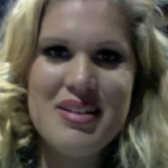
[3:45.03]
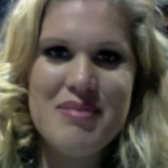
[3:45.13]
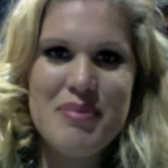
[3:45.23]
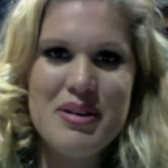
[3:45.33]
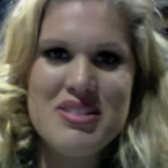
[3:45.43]

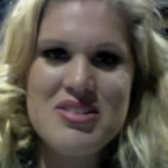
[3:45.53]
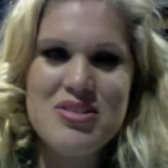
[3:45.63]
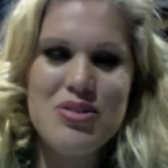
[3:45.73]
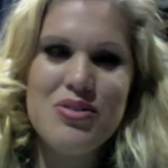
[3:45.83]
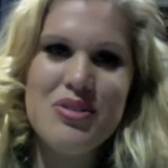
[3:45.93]
but it's
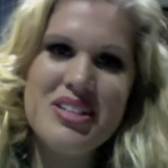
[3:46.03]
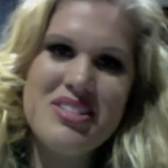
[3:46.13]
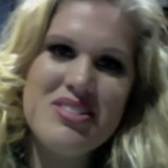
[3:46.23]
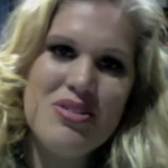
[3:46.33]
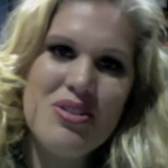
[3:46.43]

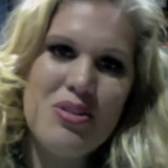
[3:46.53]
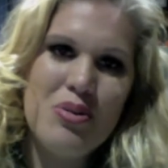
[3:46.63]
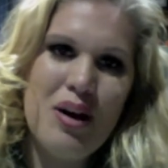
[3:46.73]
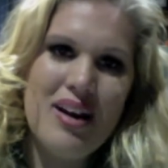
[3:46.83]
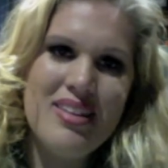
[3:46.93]
not
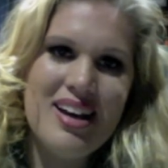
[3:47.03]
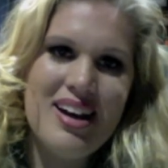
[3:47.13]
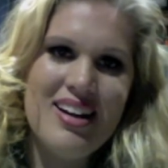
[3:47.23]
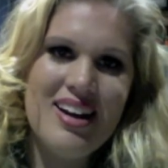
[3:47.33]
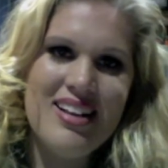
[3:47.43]
quite
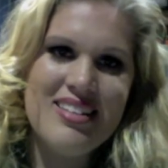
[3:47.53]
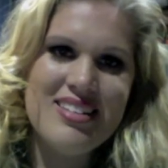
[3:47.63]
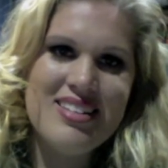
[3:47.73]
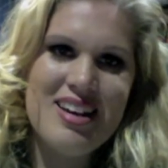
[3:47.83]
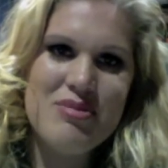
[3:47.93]
that at the
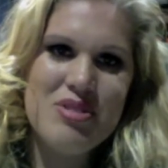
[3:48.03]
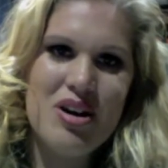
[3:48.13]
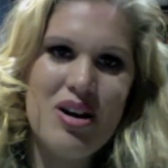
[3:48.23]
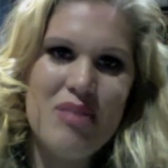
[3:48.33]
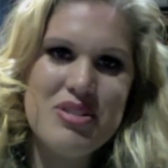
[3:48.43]
same
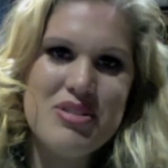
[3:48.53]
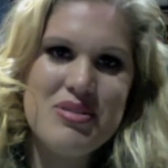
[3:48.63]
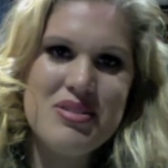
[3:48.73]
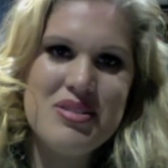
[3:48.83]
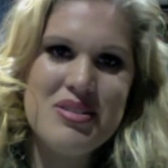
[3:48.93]
time. As
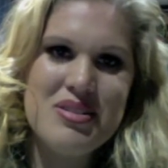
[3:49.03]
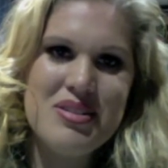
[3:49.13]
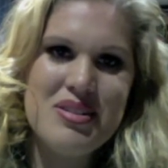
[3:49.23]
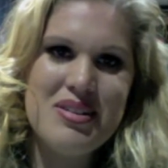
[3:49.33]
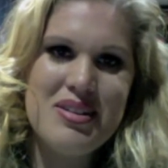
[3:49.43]

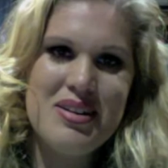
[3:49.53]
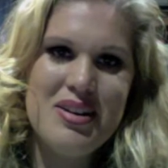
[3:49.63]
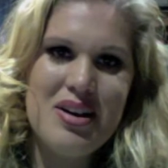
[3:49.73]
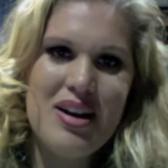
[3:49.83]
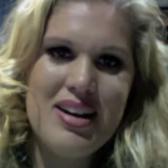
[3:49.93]

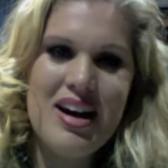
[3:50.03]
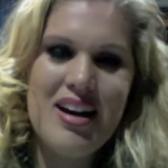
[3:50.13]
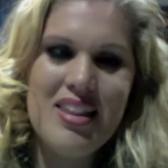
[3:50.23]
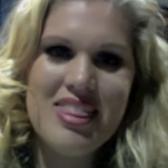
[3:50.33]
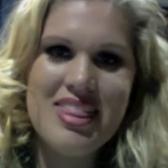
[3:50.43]
I
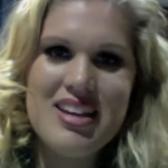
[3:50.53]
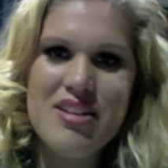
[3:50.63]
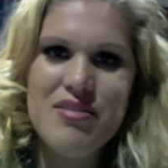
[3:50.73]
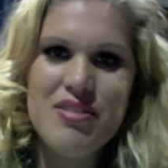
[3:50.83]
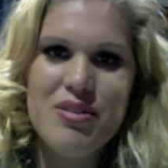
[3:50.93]
can't think
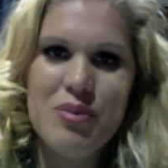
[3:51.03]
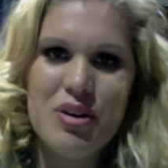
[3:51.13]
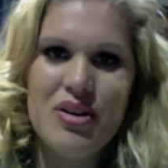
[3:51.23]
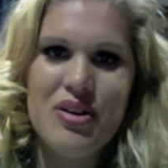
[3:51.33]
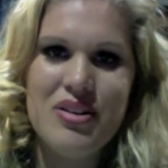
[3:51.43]
of the
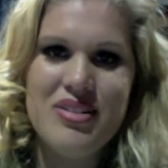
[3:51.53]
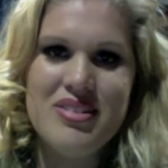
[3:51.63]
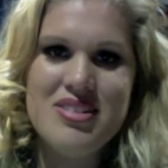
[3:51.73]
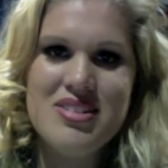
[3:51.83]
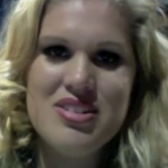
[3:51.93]
word
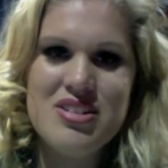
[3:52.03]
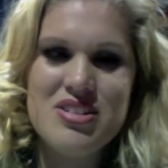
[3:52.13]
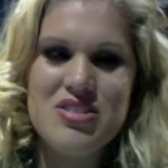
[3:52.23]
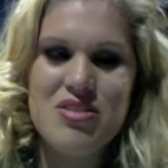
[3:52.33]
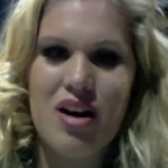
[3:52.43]
to
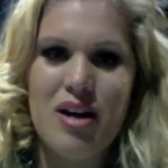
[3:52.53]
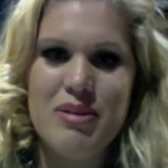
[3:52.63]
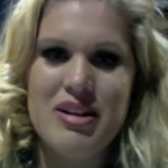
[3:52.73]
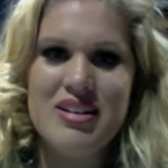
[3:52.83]
describe it,